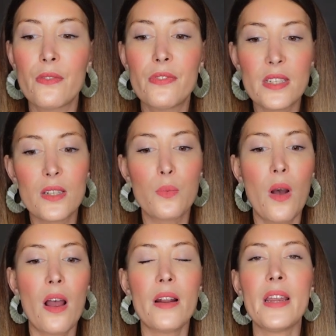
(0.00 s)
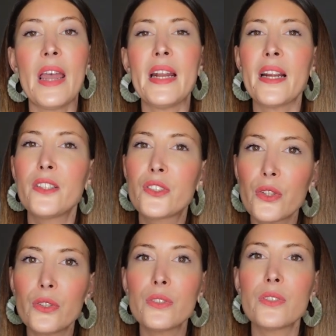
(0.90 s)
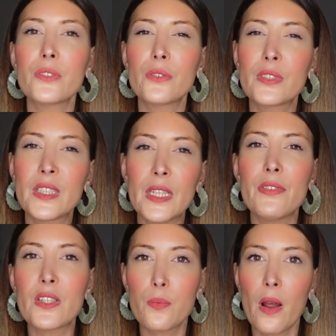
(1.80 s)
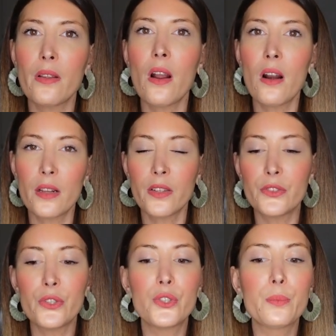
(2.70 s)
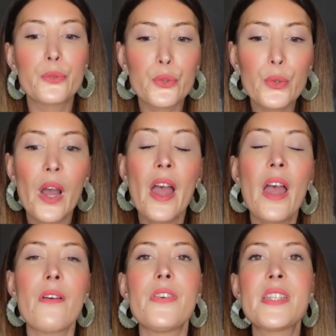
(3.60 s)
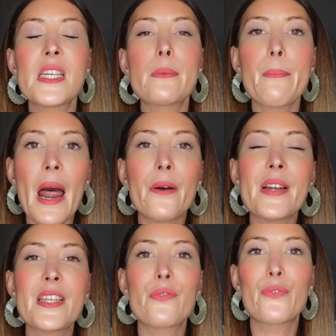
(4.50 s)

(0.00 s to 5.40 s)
this one, and I don't see this one a lot on YouTube too. This is Paris